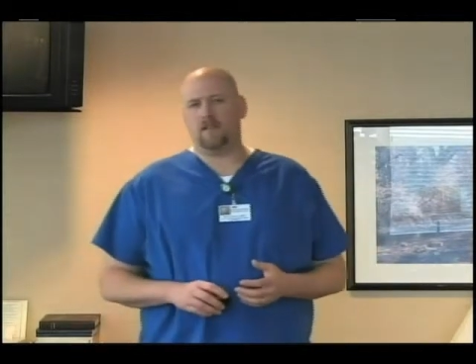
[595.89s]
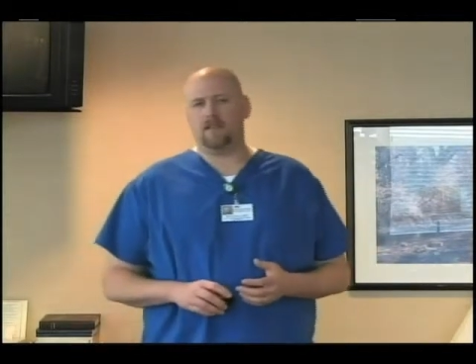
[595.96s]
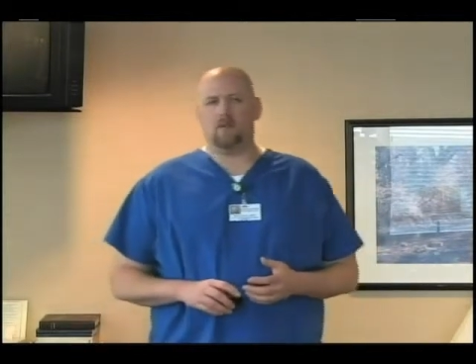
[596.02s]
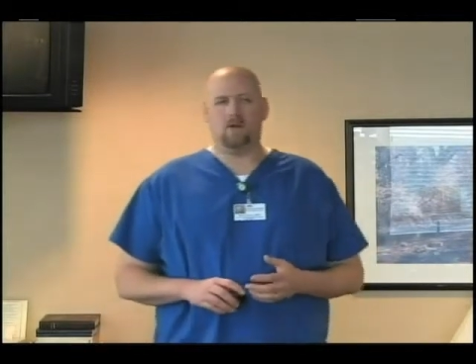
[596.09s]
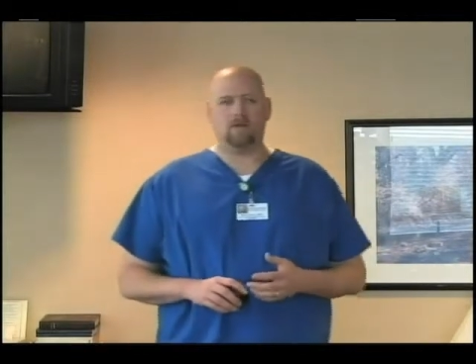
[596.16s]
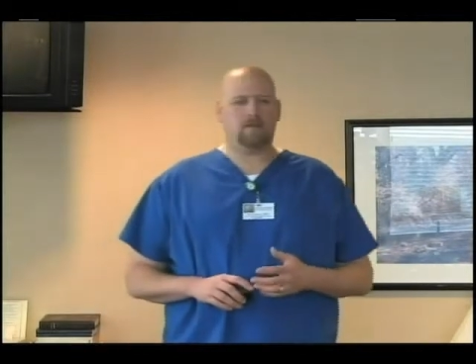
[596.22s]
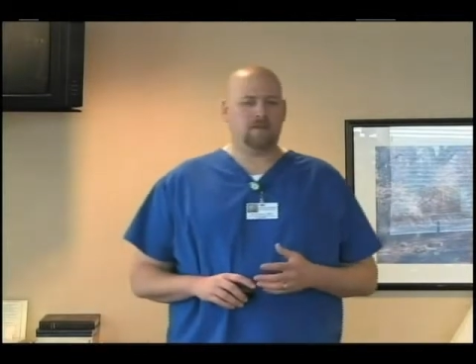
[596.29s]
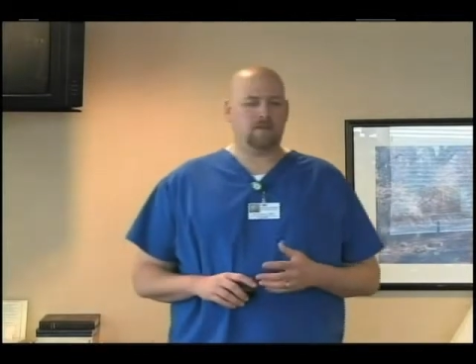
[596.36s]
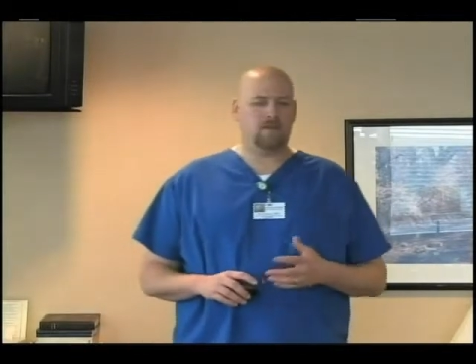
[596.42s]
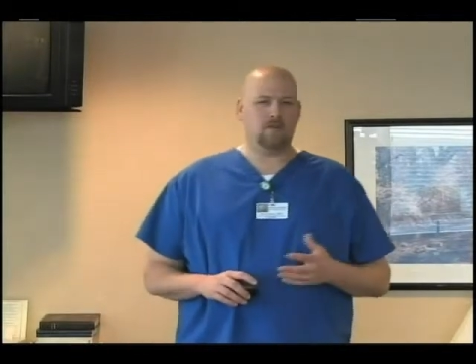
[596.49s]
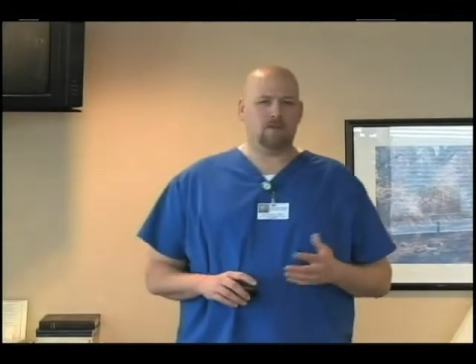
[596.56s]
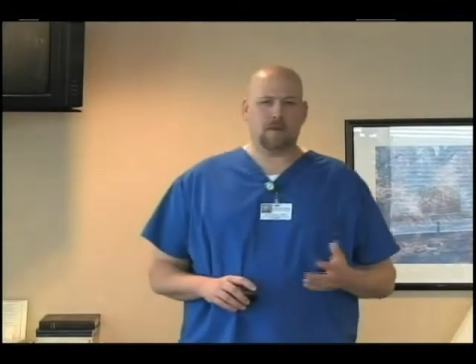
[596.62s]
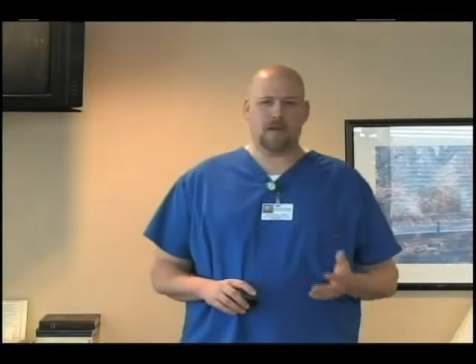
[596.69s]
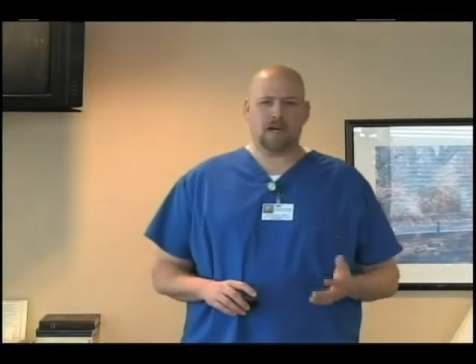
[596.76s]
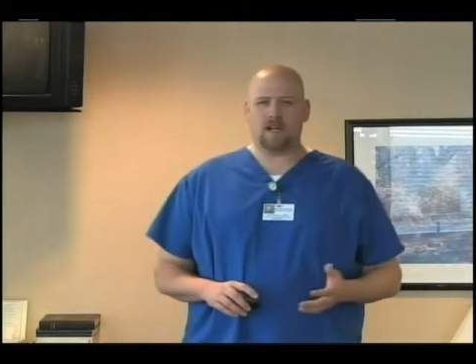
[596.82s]
don't feel
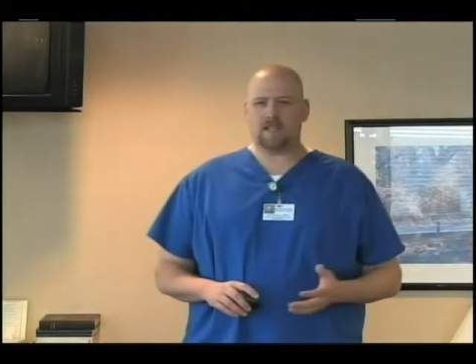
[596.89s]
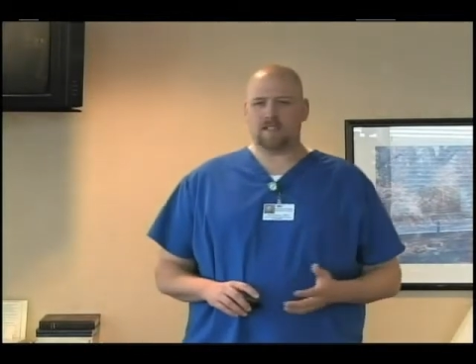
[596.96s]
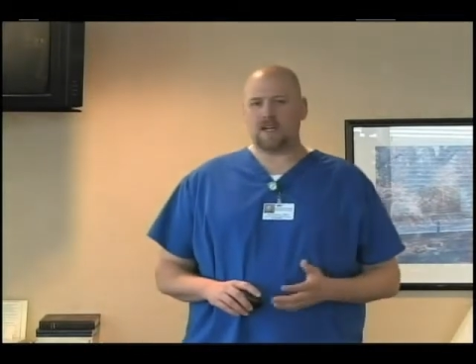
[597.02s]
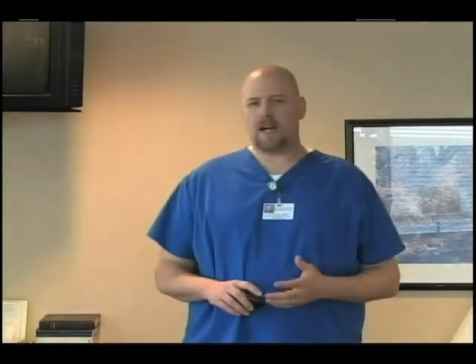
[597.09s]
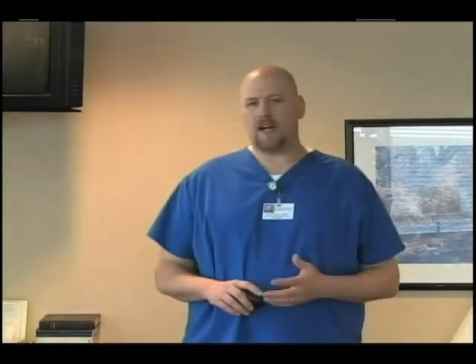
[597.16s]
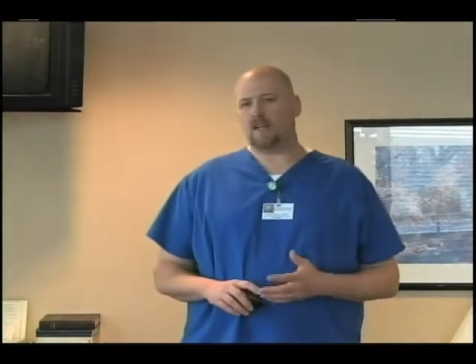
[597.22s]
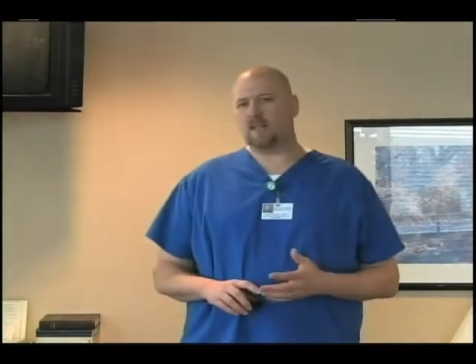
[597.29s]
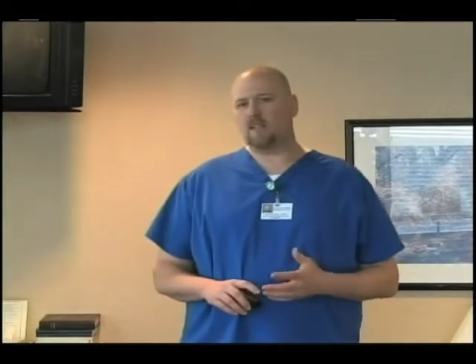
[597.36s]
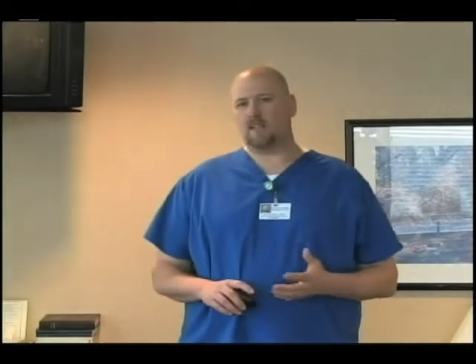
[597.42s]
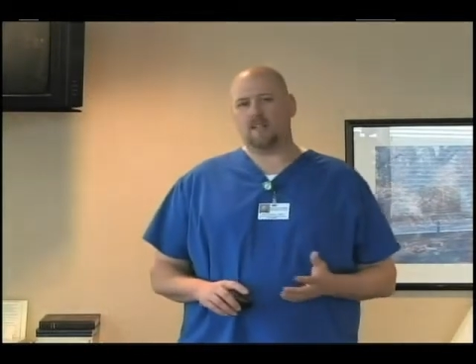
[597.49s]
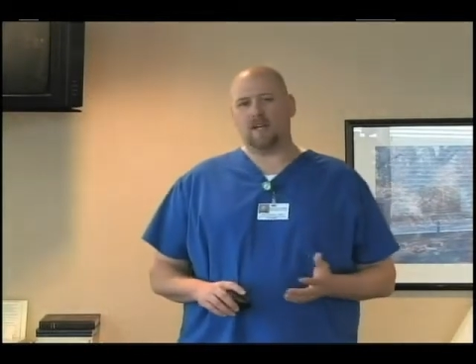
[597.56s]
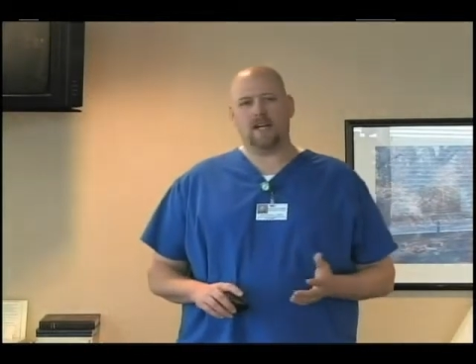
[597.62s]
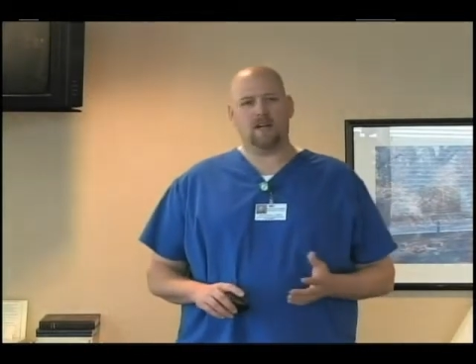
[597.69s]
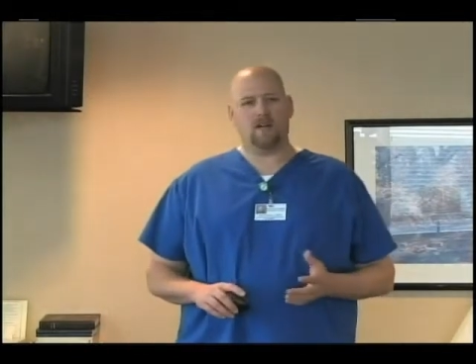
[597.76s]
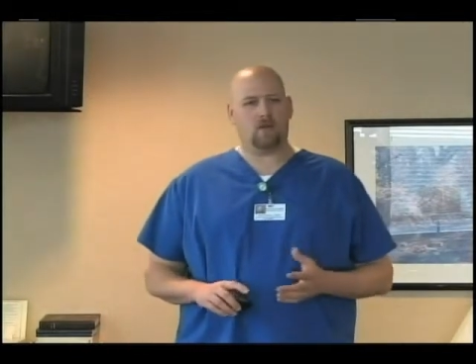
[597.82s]
too bad. It's not going to
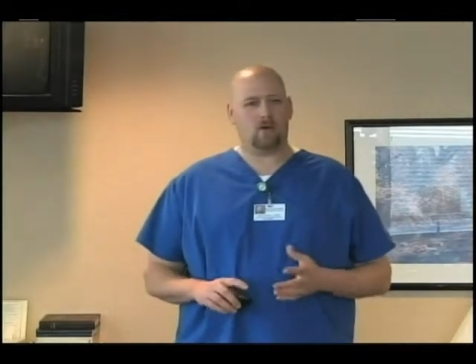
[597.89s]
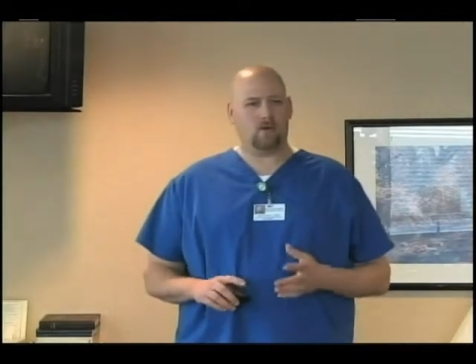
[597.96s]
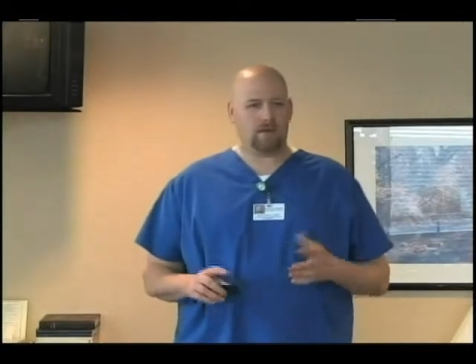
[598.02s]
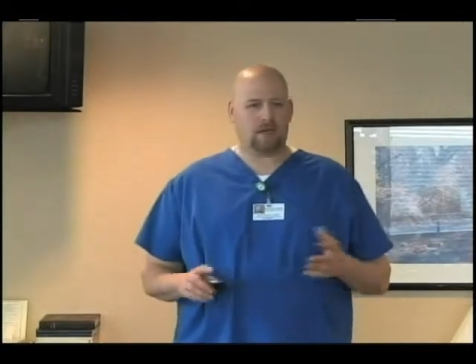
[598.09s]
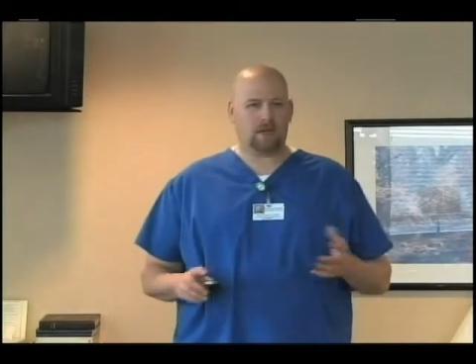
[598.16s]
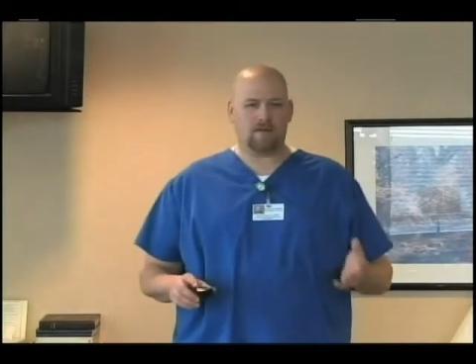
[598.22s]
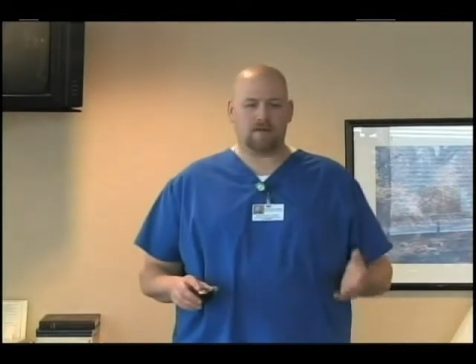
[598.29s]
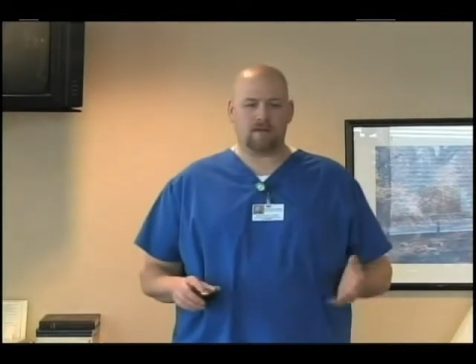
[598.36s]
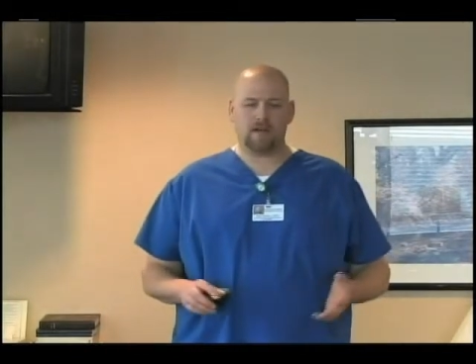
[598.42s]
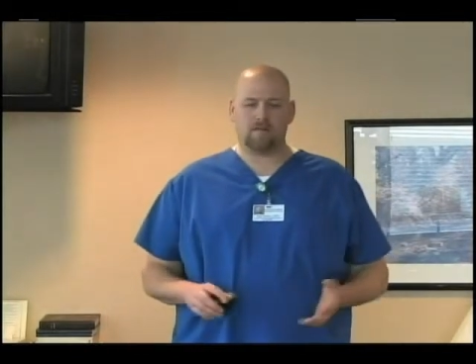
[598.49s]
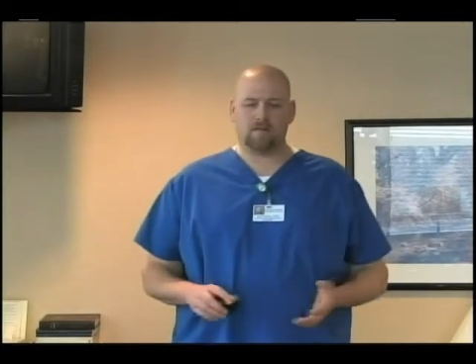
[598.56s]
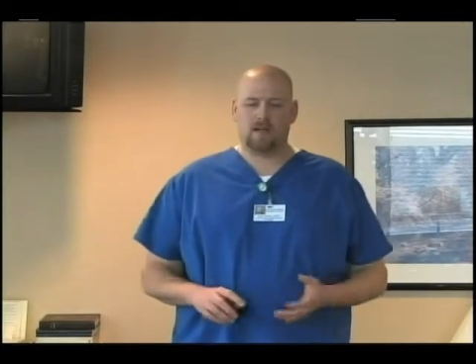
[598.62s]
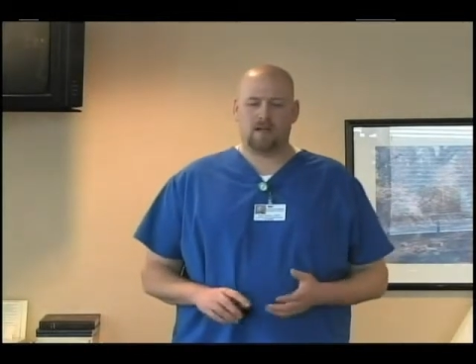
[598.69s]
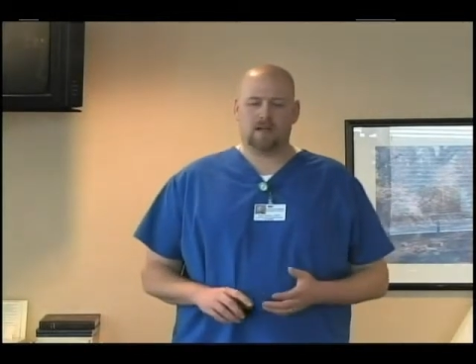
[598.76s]
delay your whole recovery.